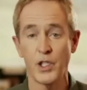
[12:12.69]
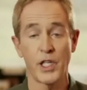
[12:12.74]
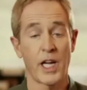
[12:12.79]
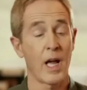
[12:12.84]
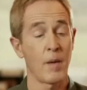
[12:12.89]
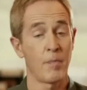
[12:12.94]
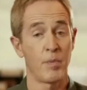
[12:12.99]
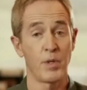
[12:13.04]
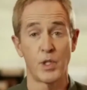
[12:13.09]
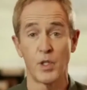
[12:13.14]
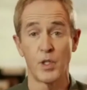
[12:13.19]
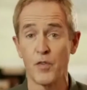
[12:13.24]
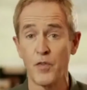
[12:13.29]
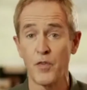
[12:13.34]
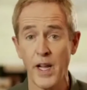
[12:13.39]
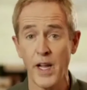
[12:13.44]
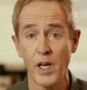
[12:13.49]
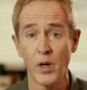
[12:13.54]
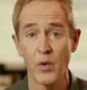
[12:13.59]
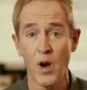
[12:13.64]
You can't put your
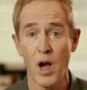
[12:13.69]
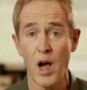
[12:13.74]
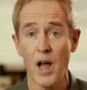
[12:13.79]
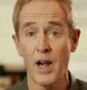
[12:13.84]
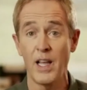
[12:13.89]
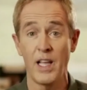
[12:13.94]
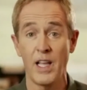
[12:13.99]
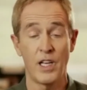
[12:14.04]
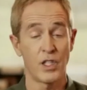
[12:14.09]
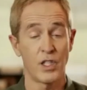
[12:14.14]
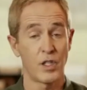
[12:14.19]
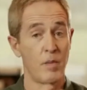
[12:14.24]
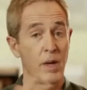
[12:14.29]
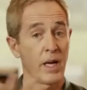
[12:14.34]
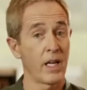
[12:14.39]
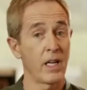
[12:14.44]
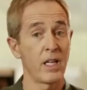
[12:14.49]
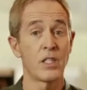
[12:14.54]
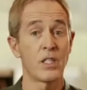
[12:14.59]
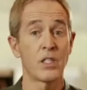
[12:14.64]
finger on it. It doesn't make
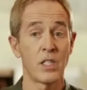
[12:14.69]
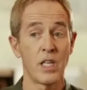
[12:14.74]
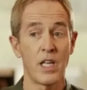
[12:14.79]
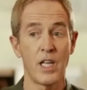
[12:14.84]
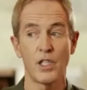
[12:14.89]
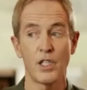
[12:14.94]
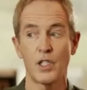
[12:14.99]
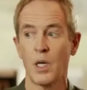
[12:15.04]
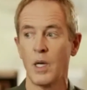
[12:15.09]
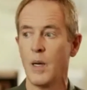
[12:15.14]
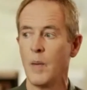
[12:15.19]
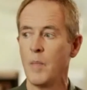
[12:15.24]
any sense.